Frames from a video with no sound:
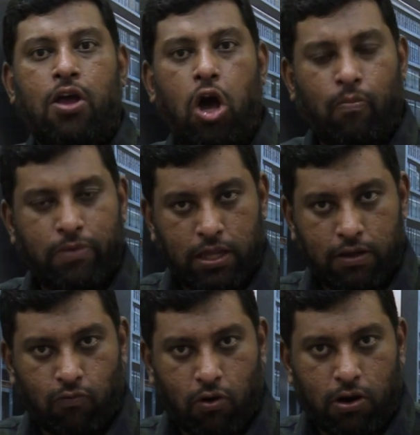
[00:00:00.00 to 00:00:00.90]
how many,
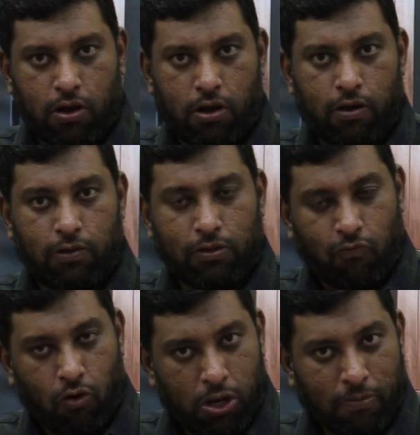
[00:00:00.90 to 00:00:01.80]
the
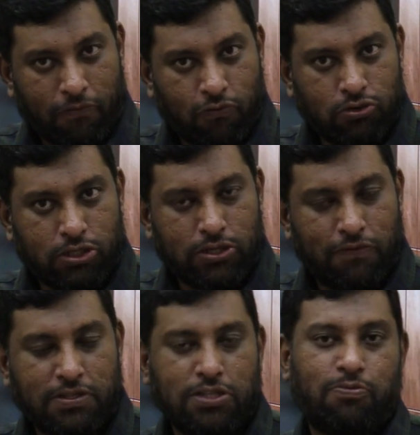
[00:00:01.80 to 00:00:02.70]
volume of goods and
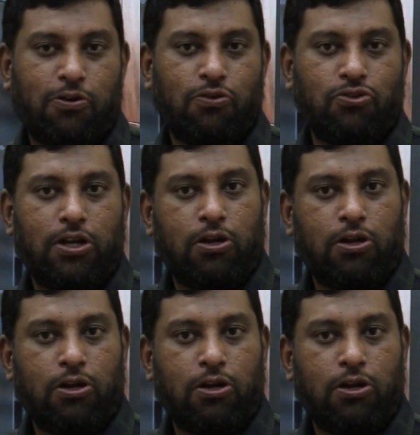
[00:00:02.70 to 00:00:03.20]
services produced,